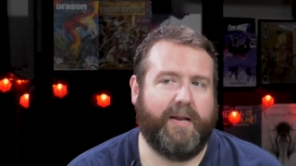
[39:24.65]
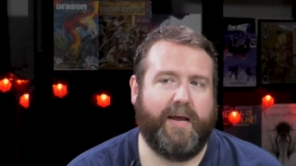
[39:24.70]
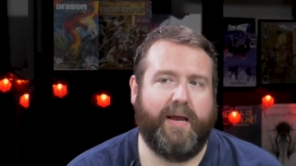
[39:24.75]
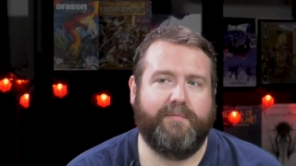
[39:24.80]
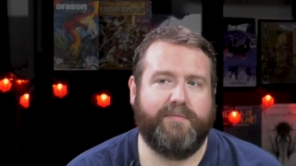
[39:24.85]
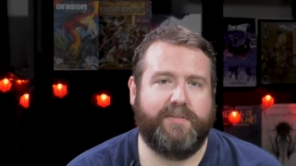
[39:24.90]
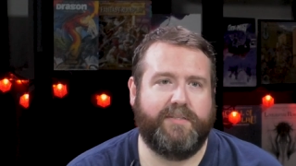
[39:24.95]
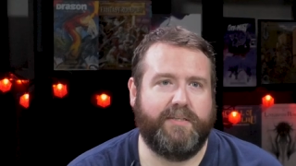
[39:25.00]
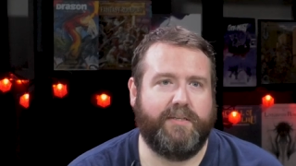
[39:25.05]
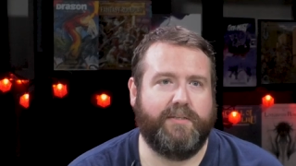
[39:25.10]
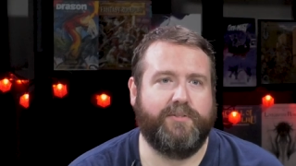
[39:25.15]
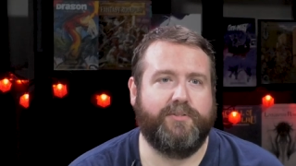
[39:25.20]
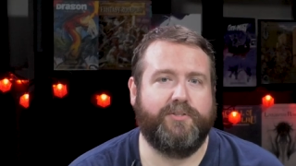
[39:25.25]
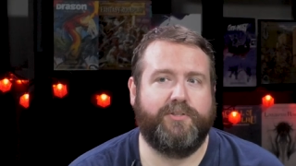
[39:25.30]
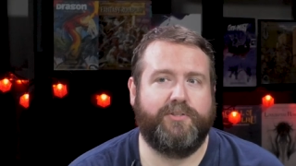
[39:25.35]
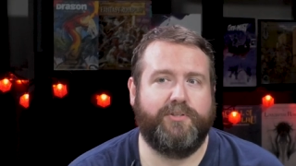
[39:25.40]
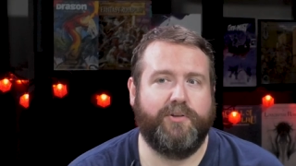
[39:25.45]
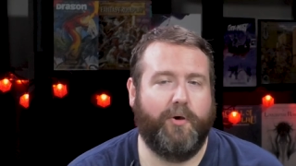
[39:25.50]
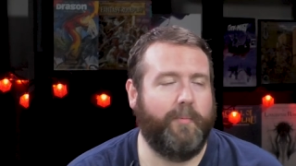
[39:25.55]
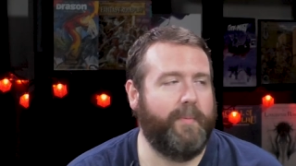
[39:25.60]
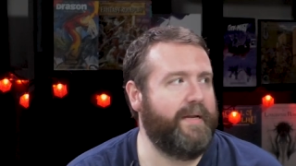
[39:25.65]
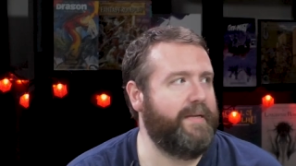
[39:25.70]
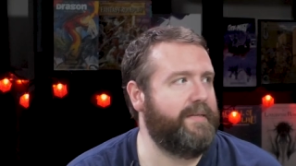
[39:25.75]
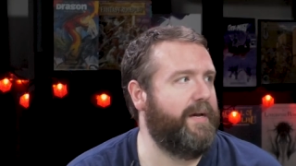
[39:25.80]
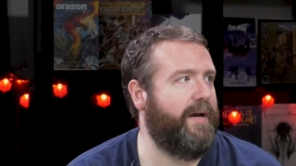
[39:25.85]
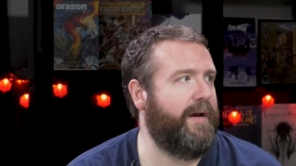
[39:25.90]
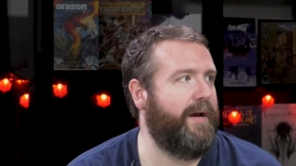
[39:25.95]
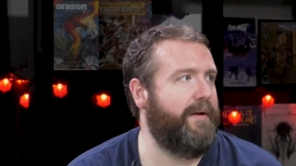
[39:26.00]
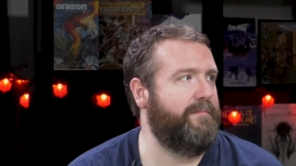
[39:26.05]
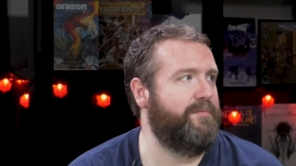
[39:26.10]
but I have seen so many
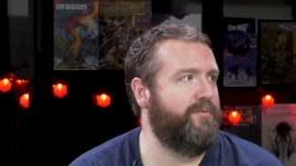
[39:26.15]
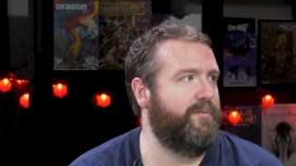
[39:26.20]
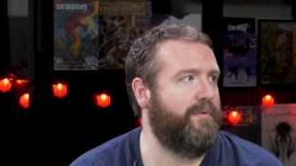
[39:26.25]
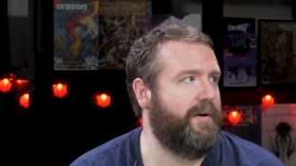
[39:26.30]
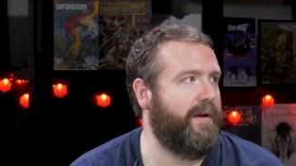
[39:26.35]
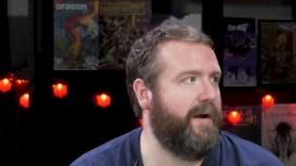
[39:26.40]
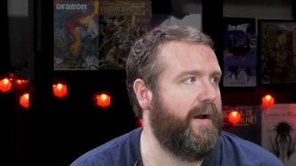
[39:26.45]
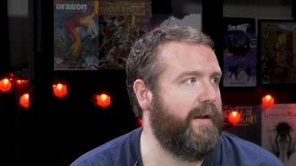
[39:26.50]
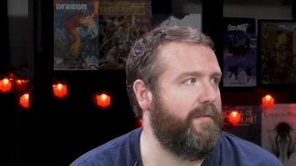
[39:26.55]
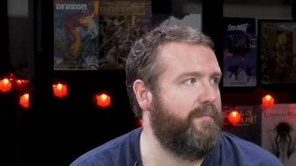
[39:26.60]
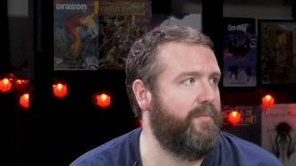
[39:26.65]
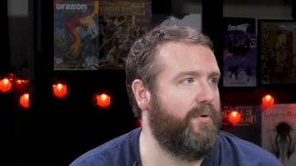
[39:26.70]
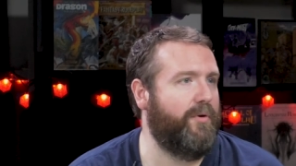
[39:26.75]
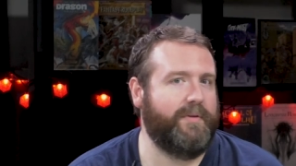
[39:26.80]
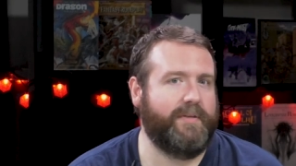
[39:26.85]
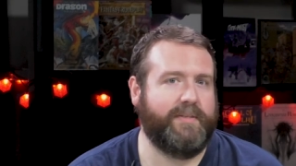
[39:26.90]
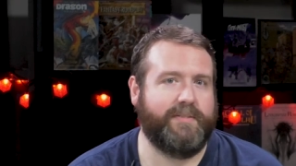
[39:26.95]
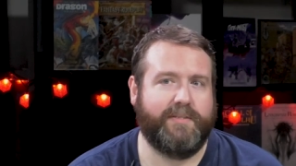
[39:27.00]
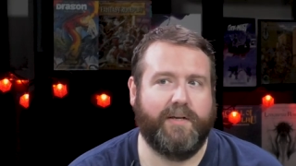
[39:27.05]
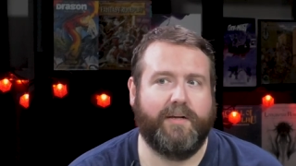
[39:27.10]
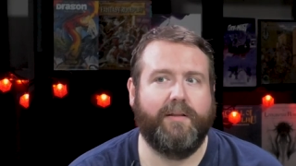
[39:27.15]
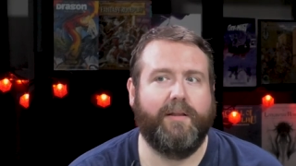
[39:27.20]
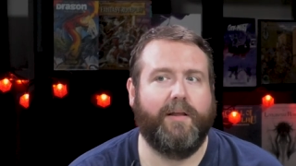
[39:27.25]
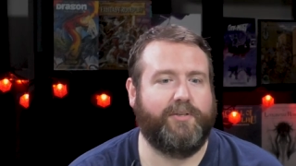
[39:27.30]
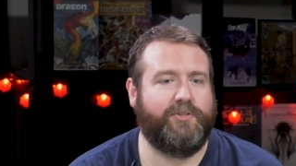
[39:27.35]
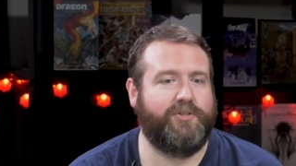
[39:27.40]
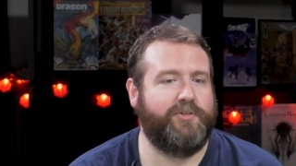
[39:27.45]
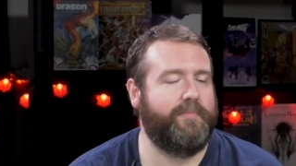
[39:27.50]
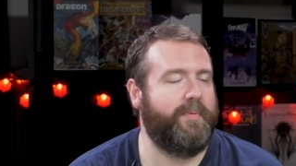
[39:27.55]
times where Guiding Bolt is the clutch